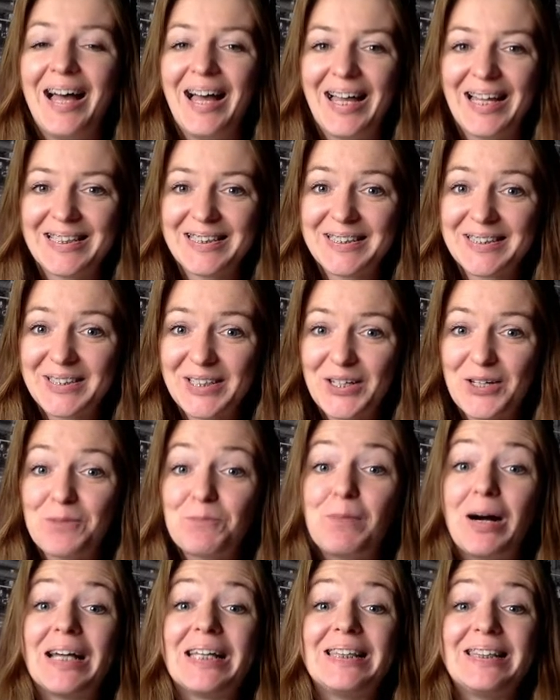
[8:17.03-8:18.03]
And so
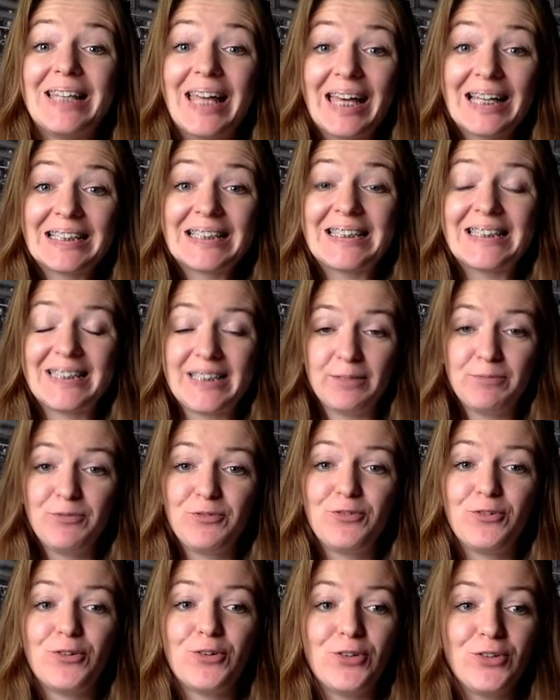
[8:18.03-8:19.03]
my next tip
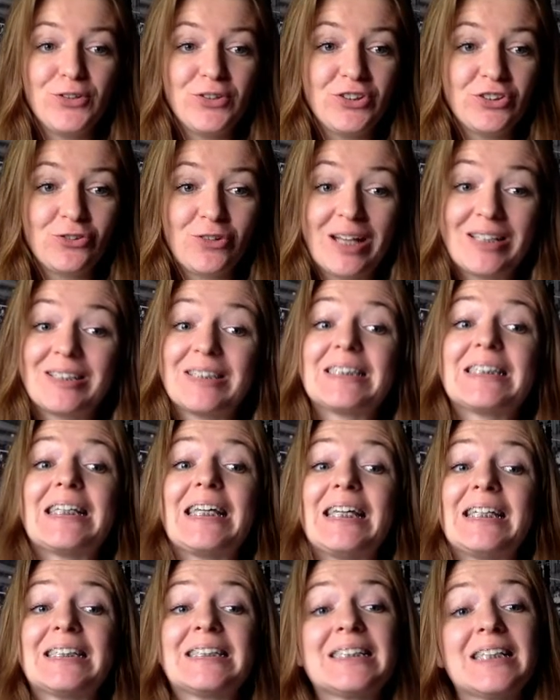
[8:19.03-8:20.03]
for you generators
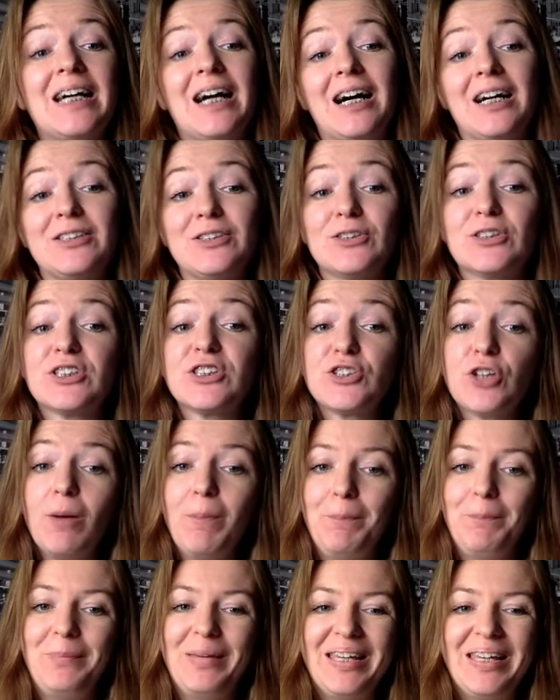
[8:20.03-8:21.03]
is to
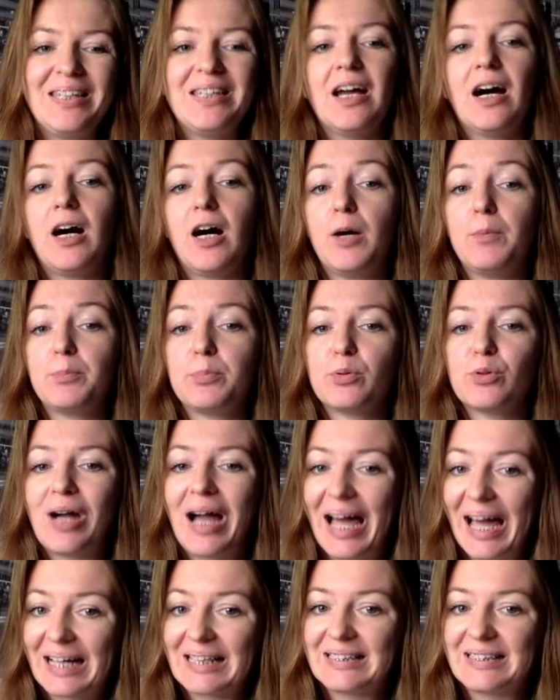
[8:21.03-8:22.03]
stop being
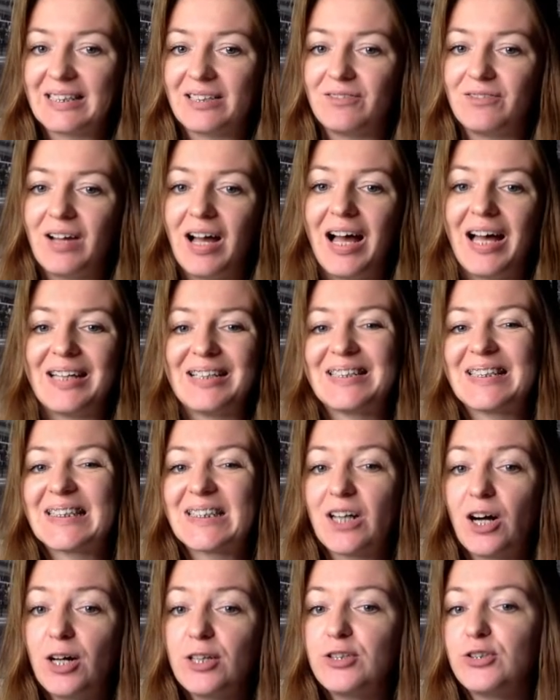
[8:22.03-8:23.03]
proactive and
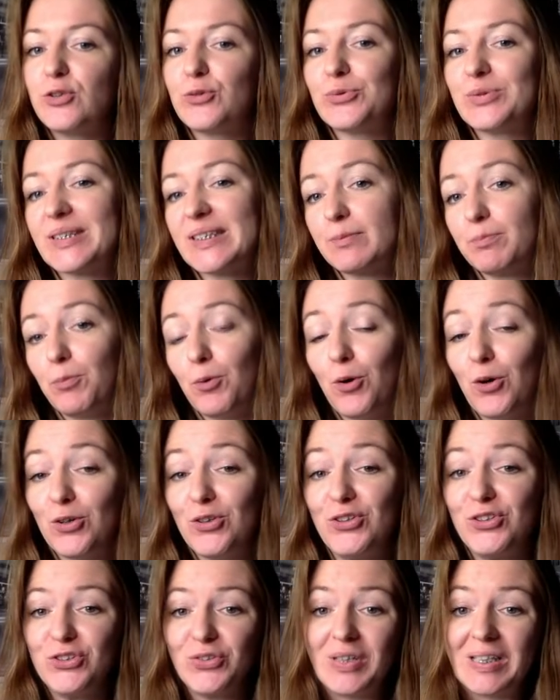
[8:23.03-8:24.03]
start to
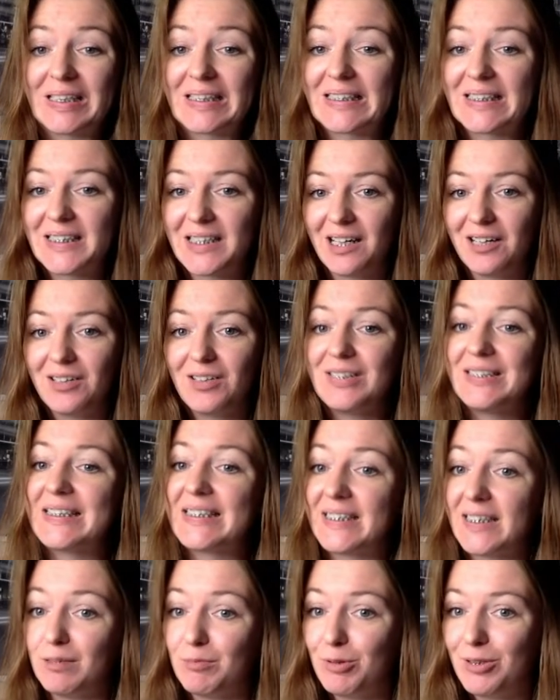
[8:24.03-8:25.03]
respond to external
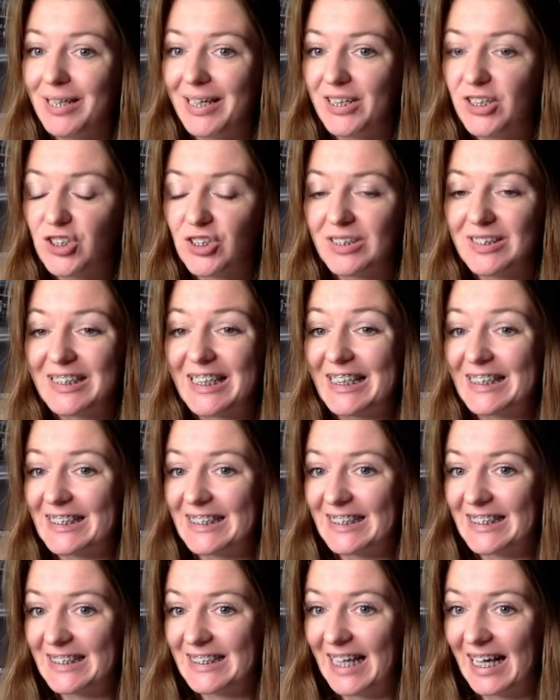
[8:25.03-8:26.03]
stimulations
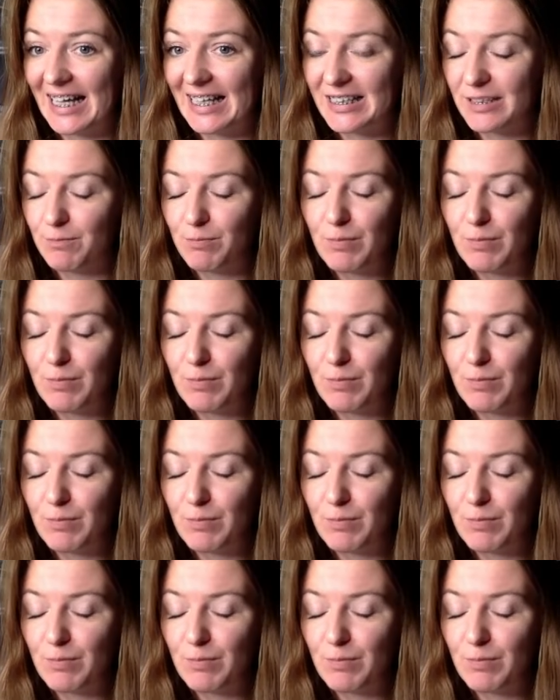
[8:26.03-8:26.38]
instead.